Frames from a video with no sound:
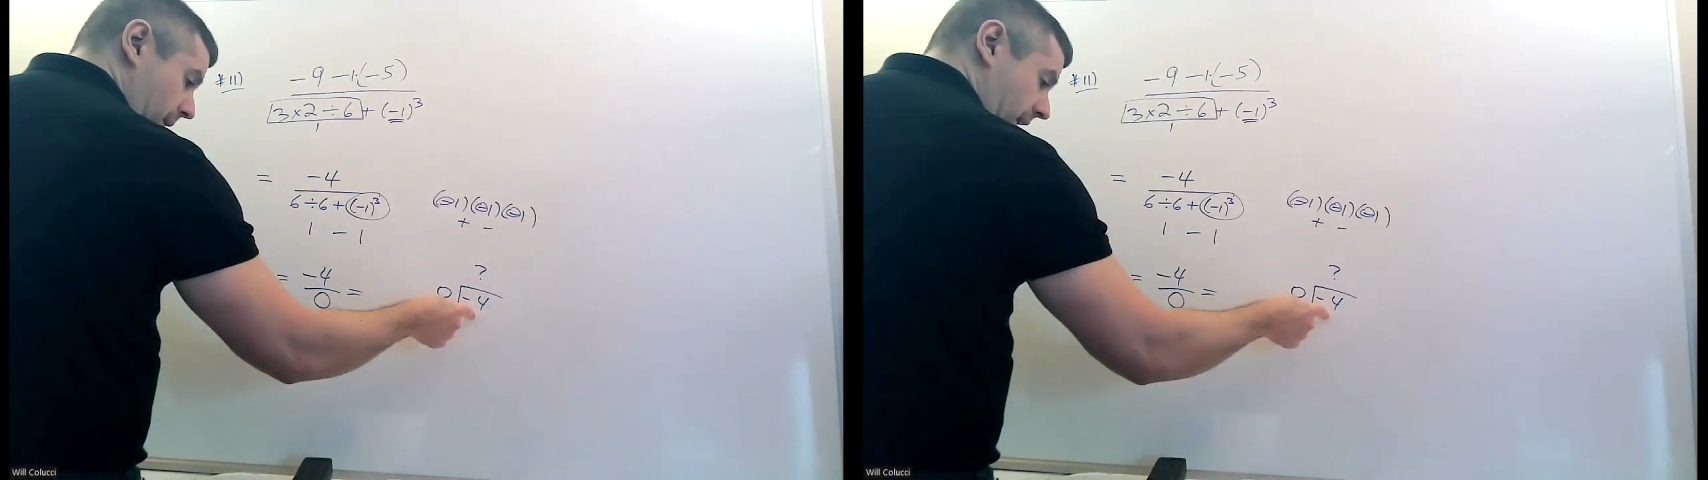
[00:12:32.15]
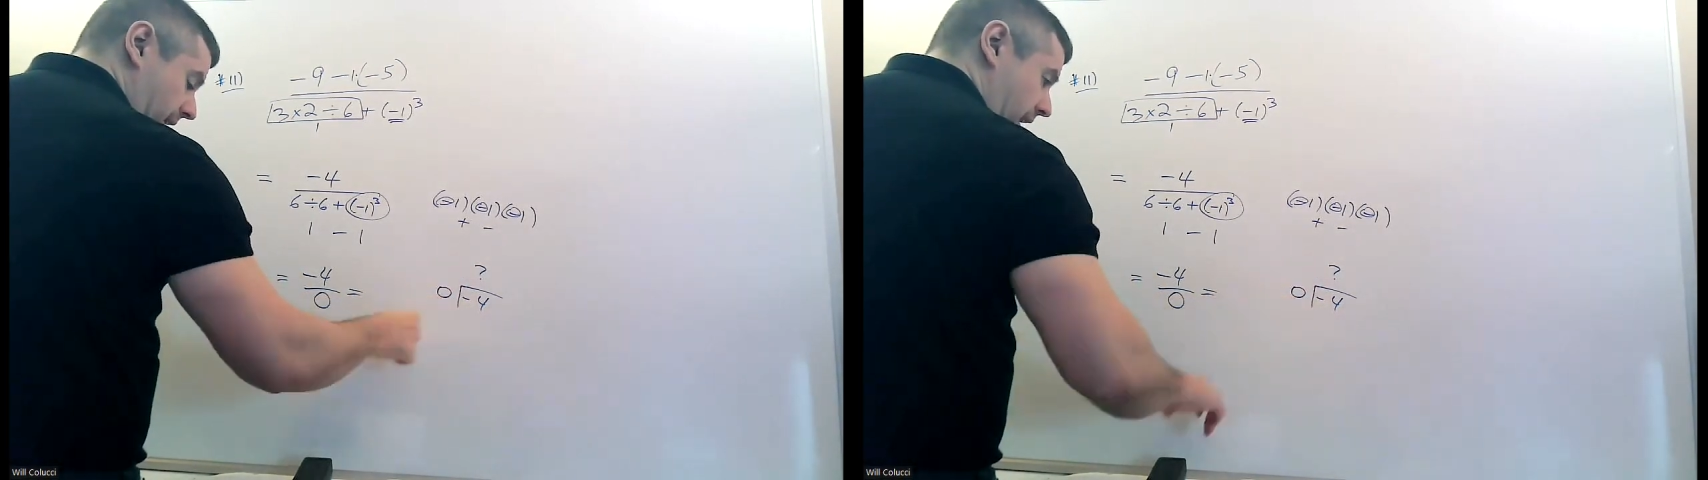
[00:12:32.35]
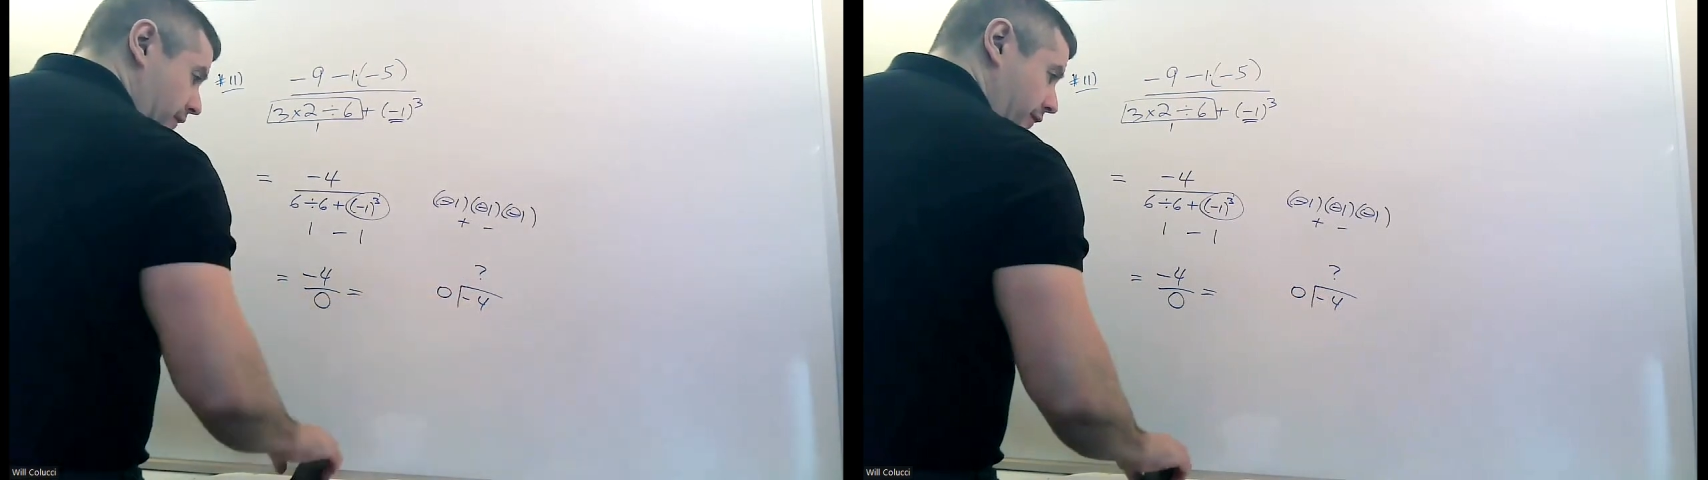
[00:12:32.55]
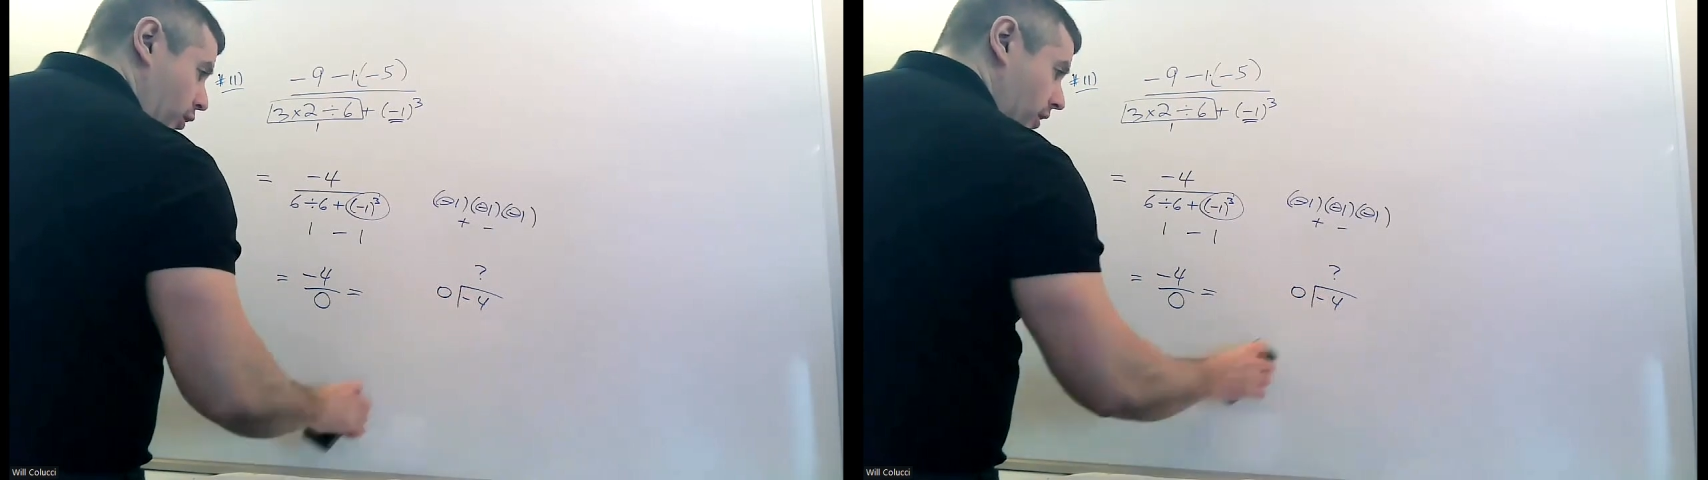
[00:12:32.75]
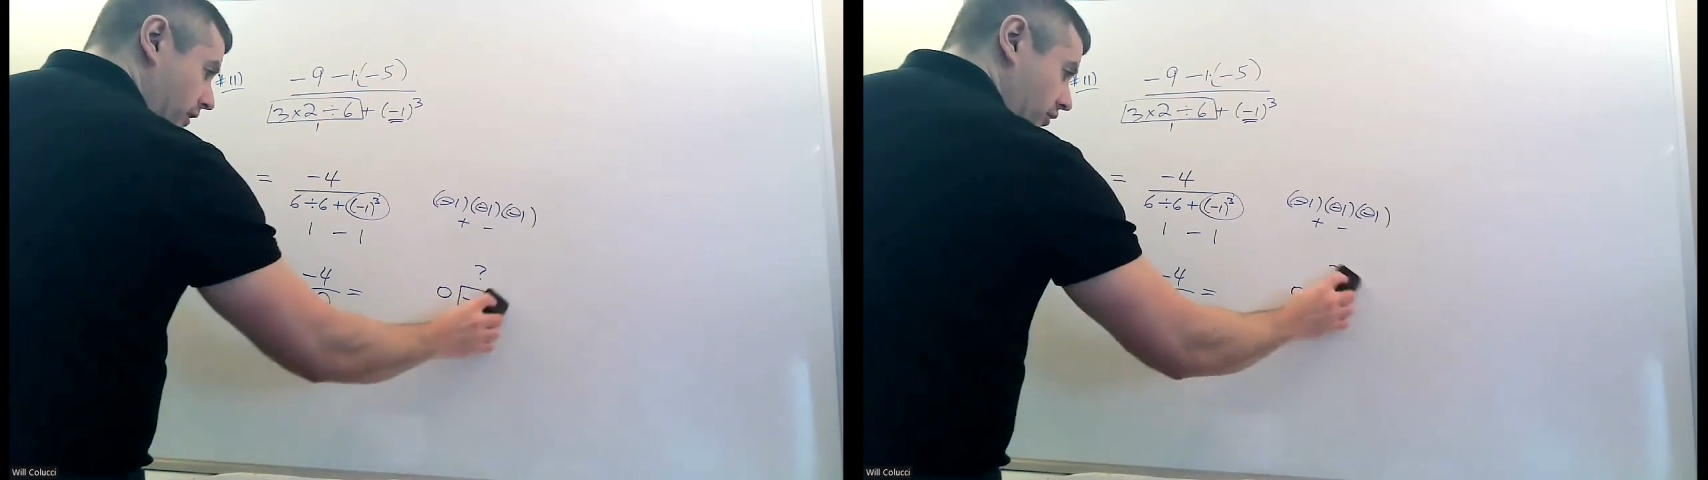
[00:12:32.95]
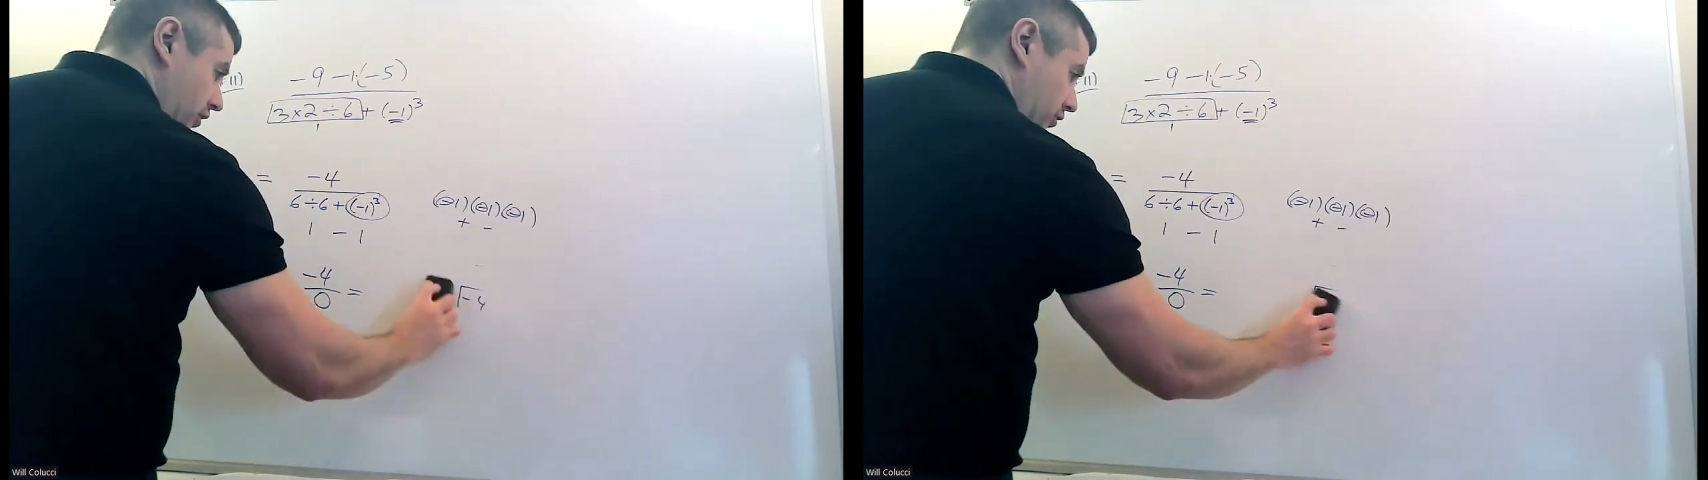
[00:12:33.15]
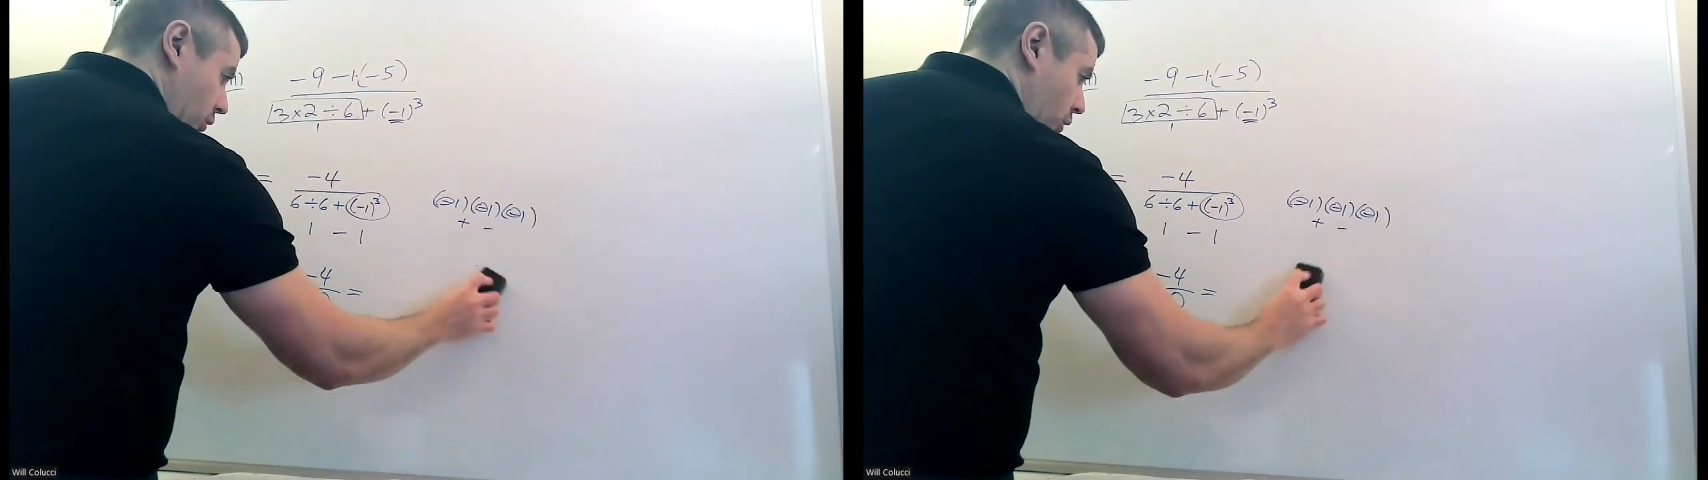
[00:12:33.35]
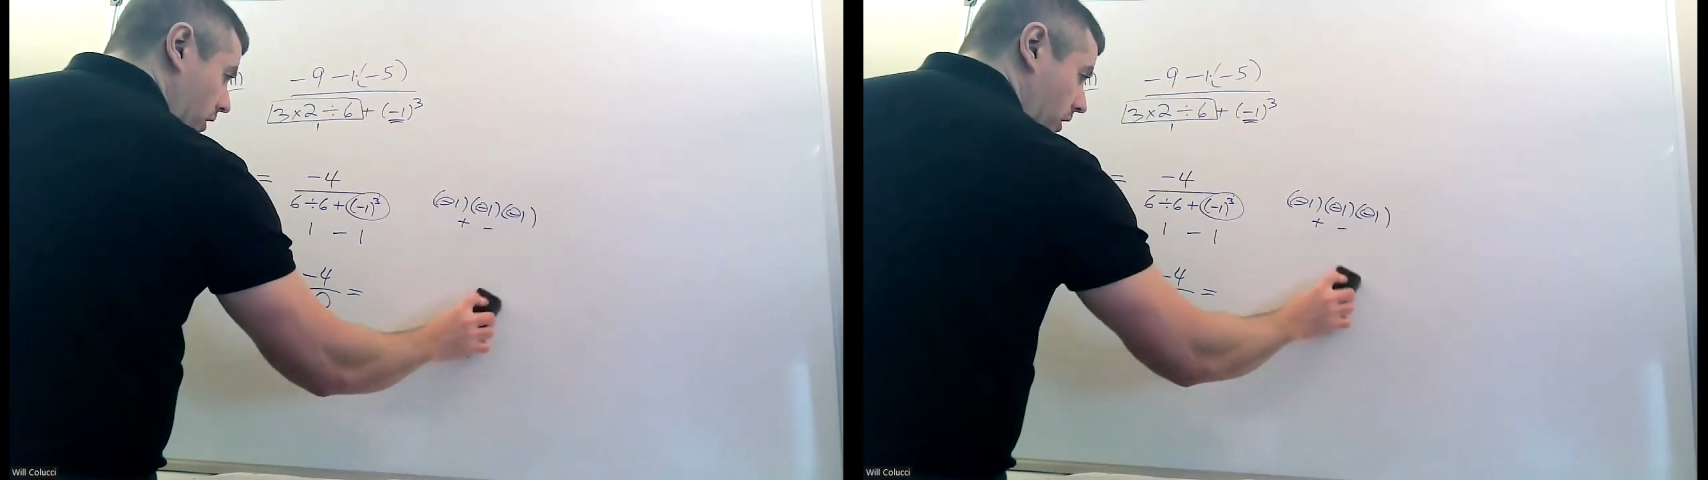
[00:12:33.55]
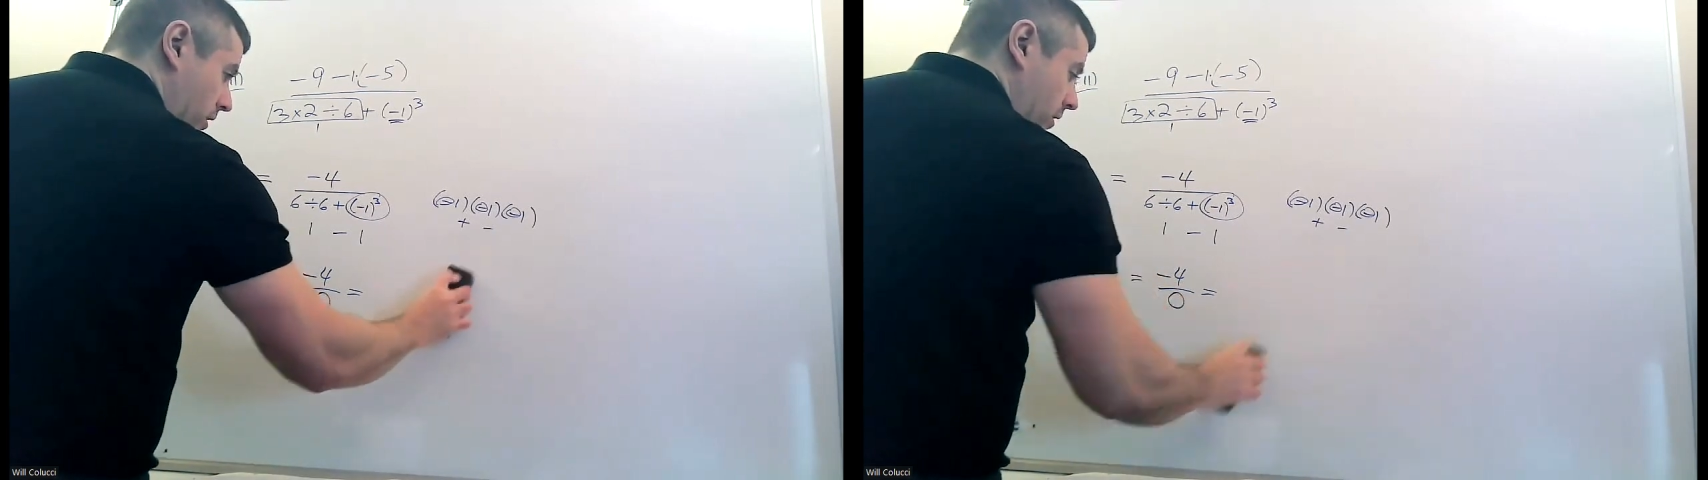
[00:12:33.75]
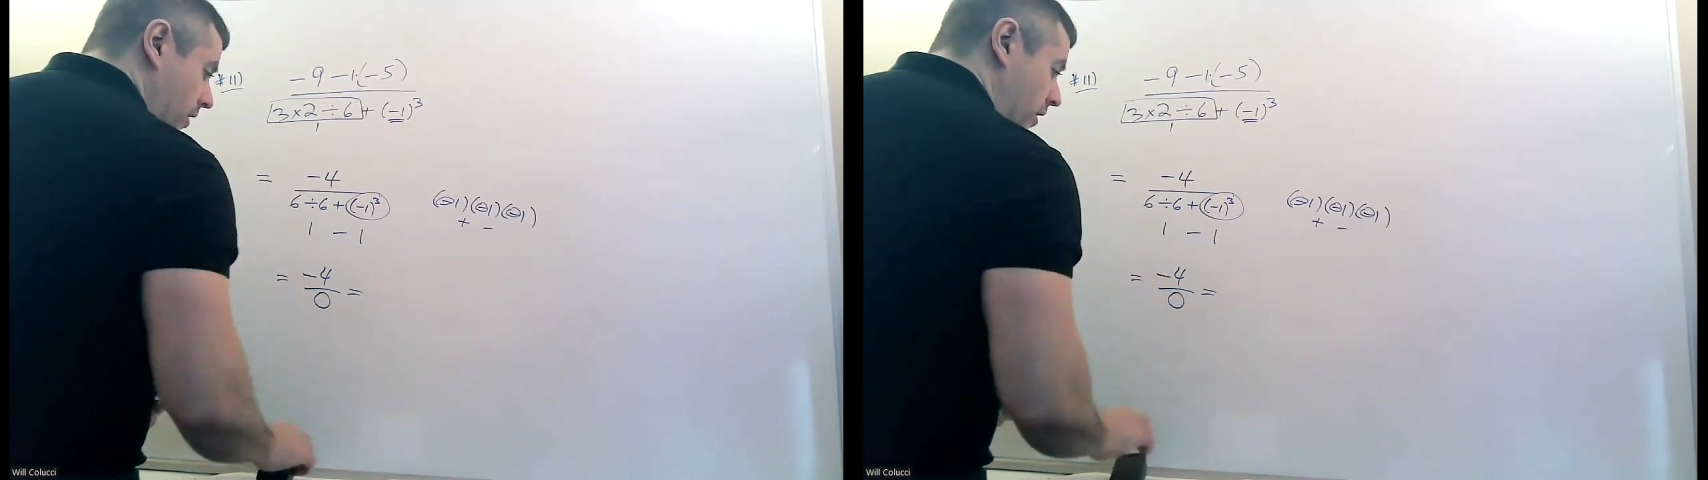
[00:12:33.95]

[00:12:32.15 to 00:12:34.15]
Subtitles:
to make -4. It just doesn't work.